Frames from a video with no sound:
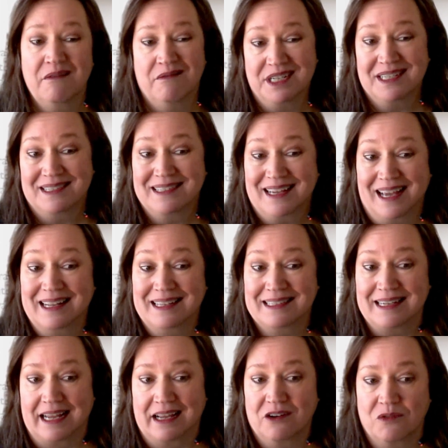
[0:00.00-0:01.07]
which is kind of
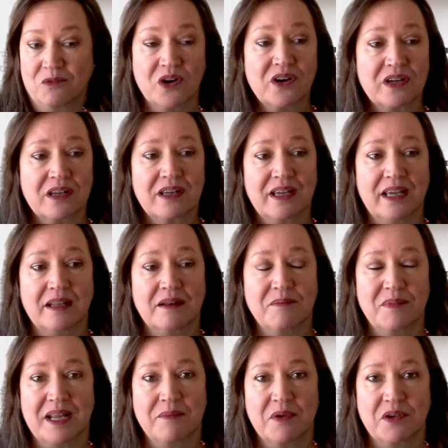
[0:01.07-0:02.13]
standard work in
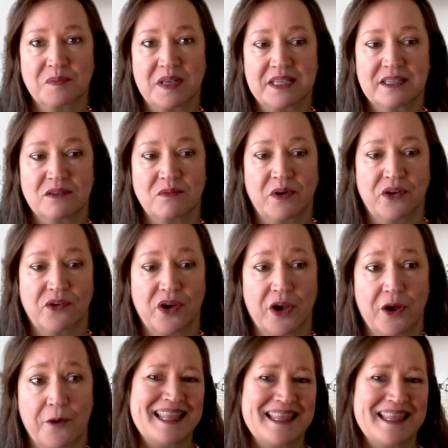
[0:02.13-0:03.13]
most places where you go.